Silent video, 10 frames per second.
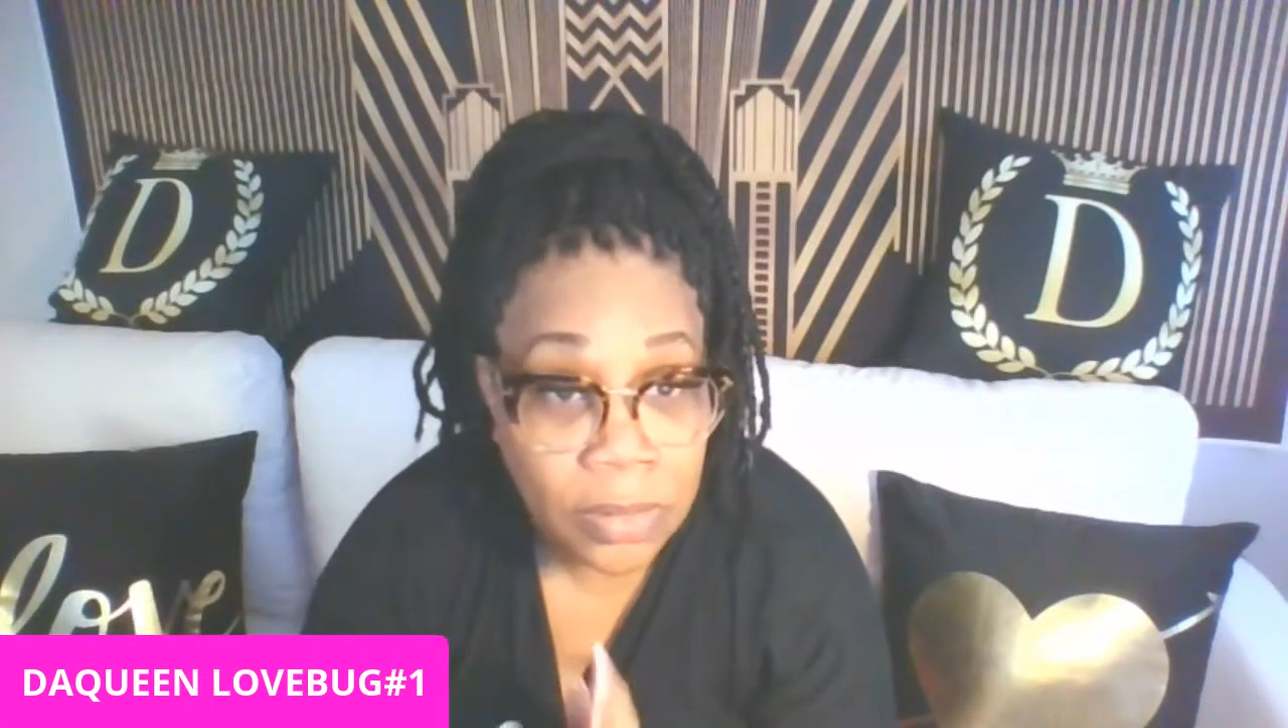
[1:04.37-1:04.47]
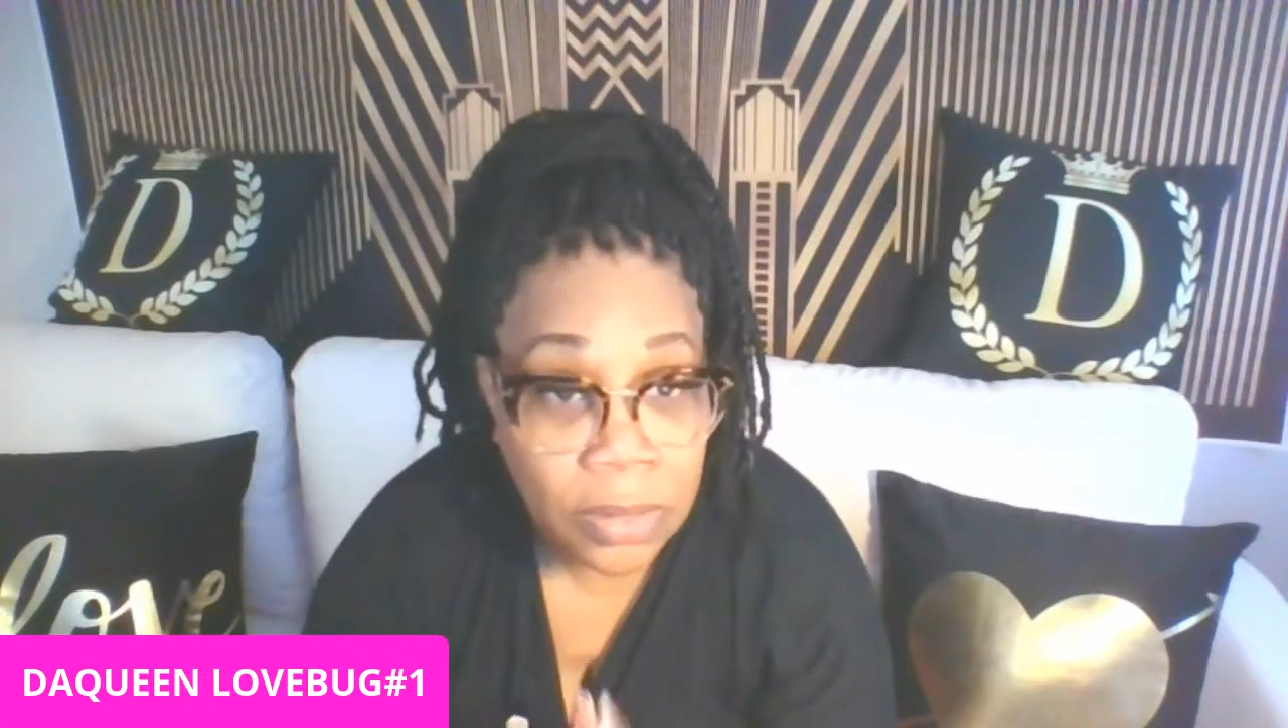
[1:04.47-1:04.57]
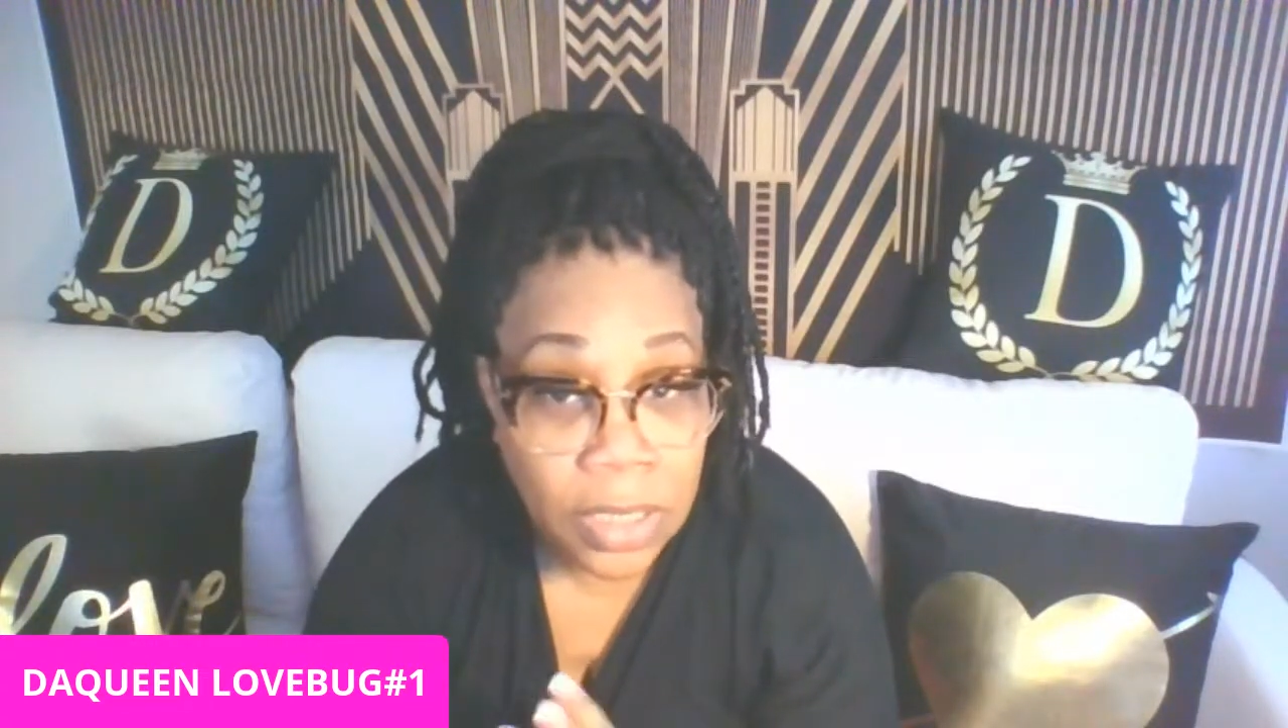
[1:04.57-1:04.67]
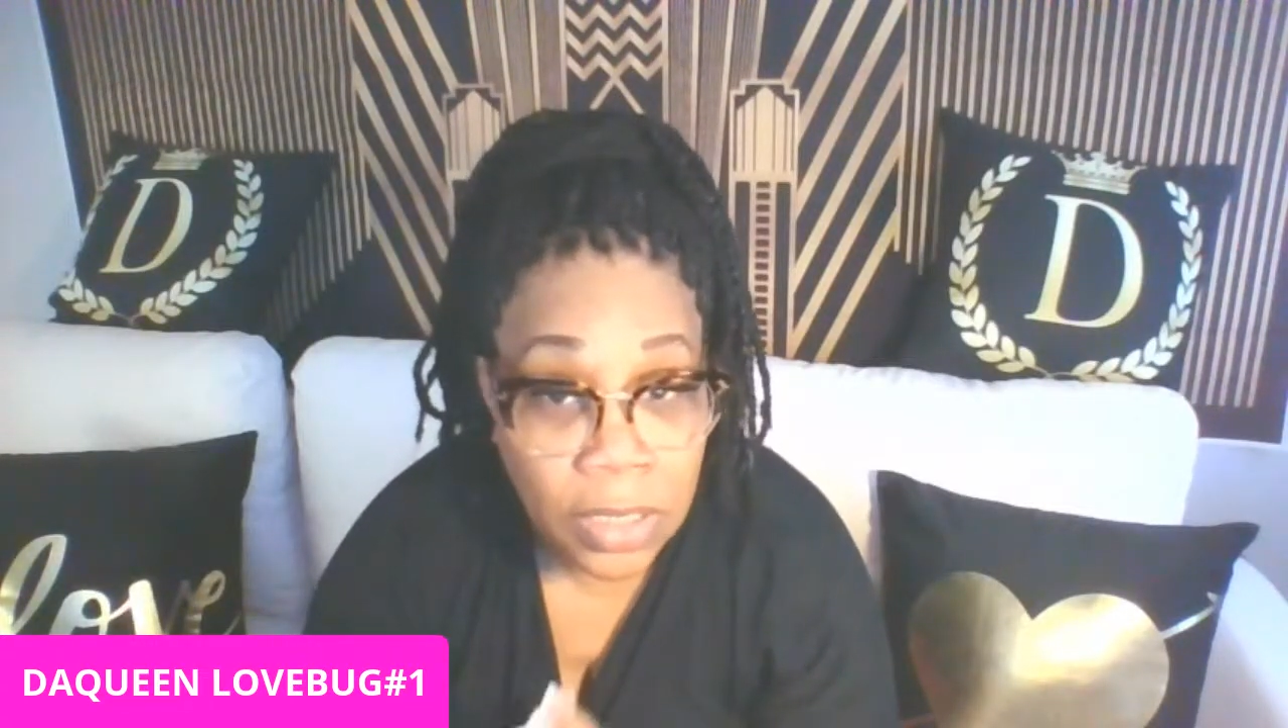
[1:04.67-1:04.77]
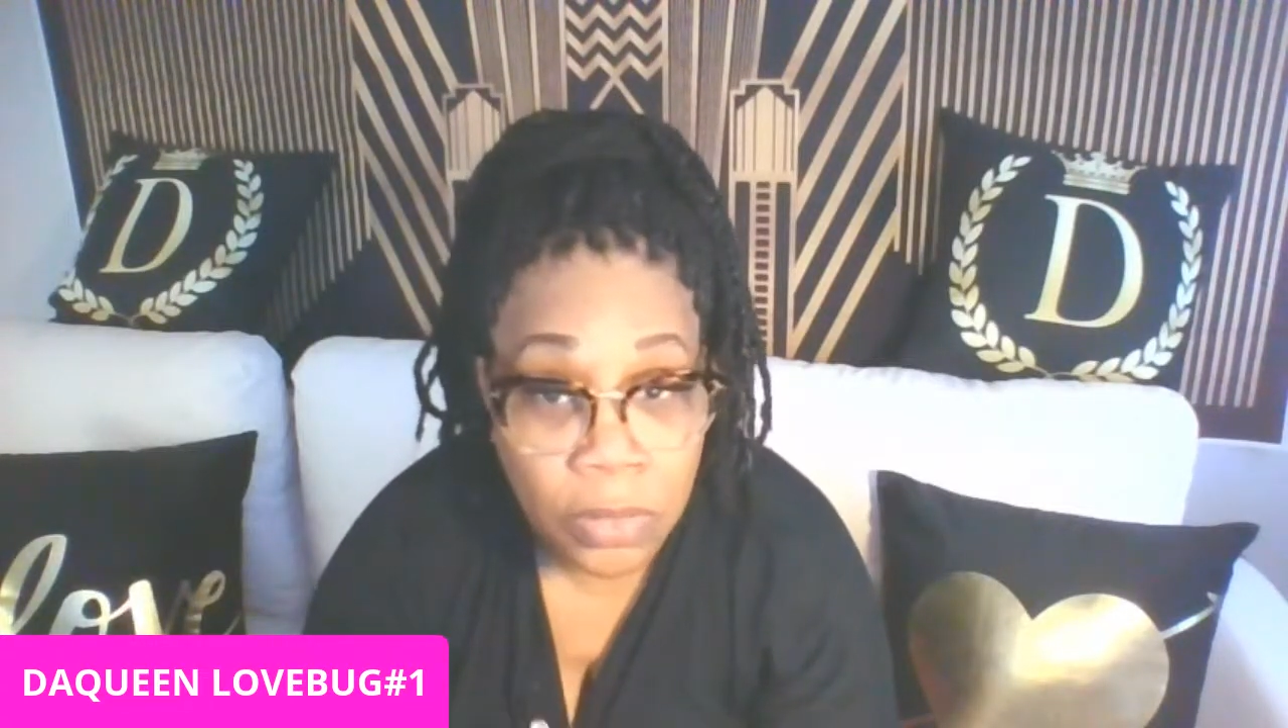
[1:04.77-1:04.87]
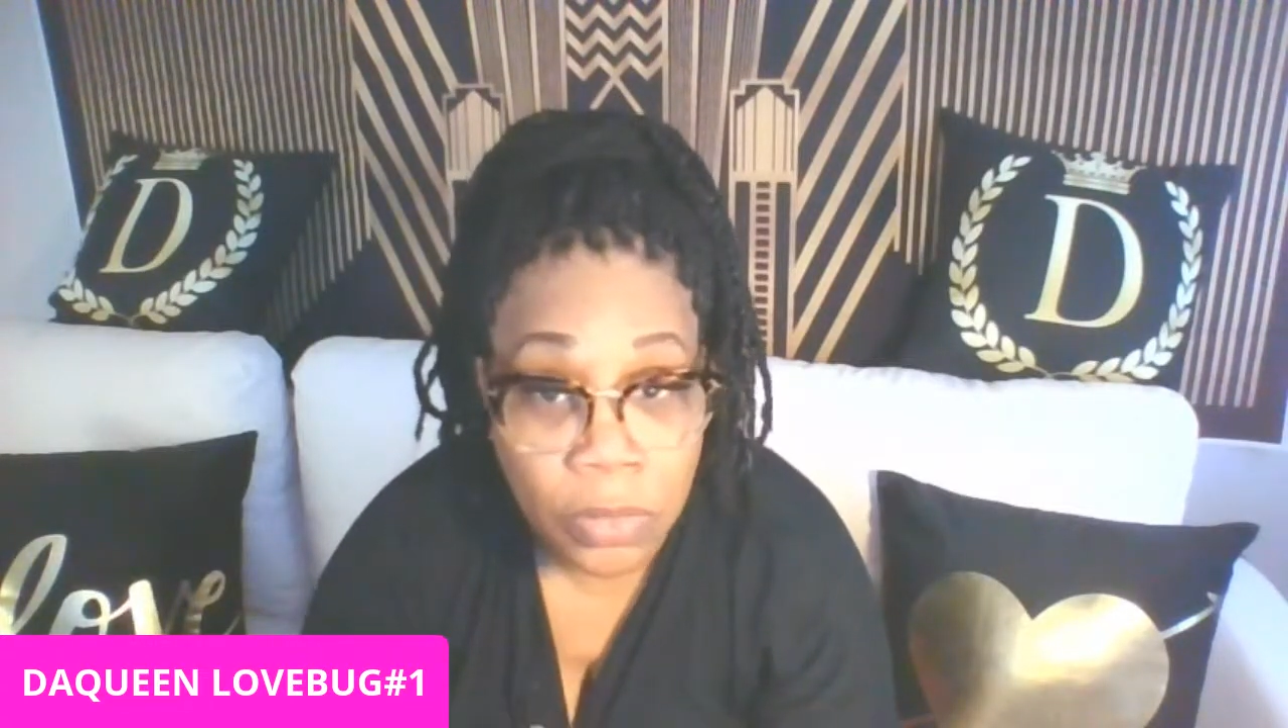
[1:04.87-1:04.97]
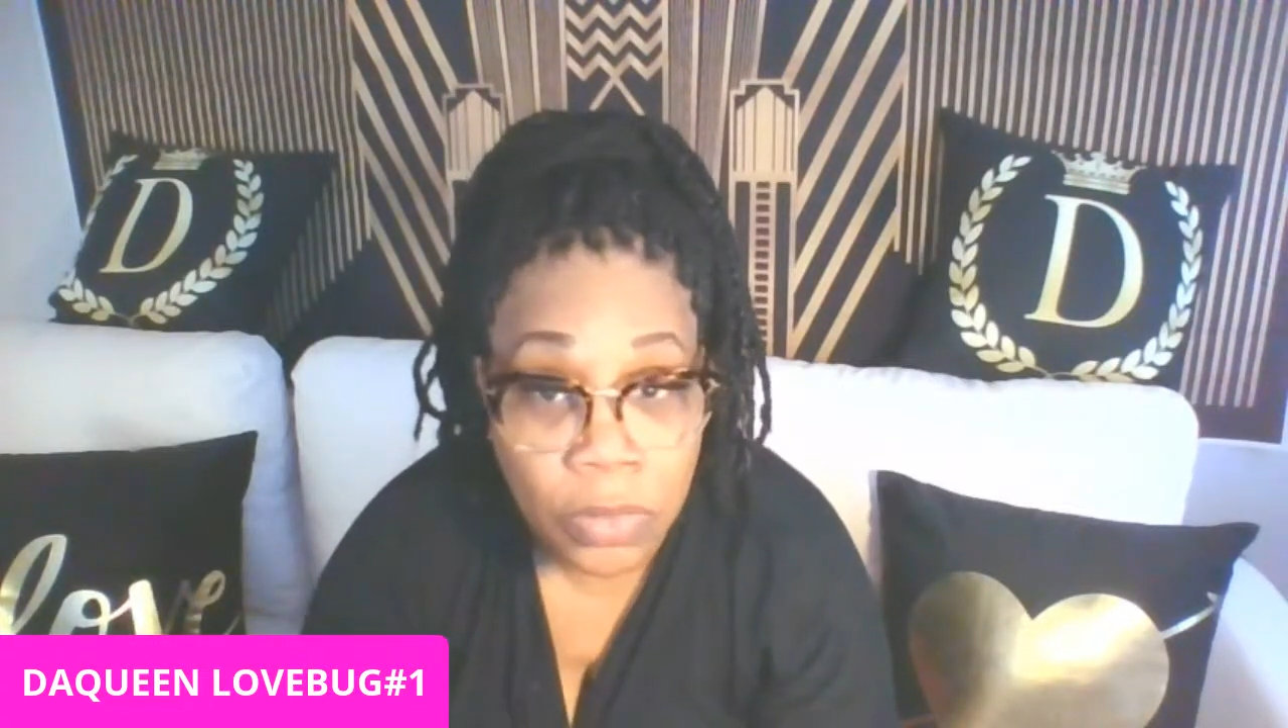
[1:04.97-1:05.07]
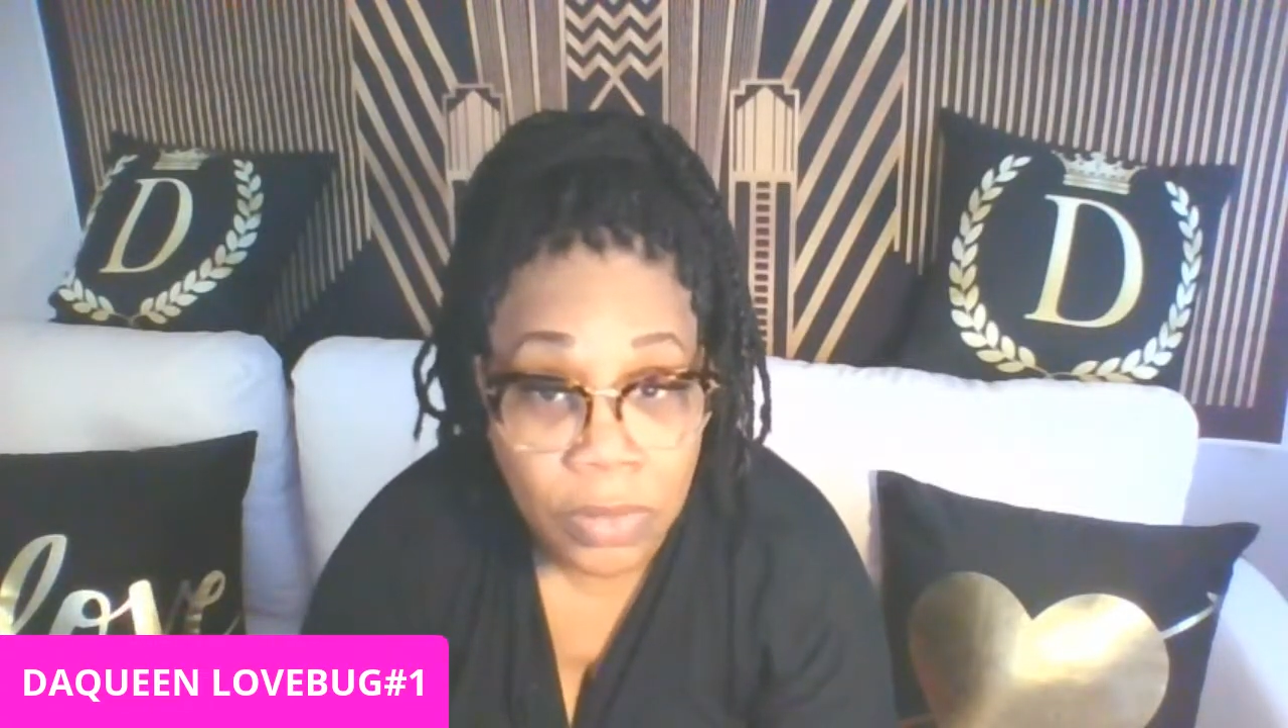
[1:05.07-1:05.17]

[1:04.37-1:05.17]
get a new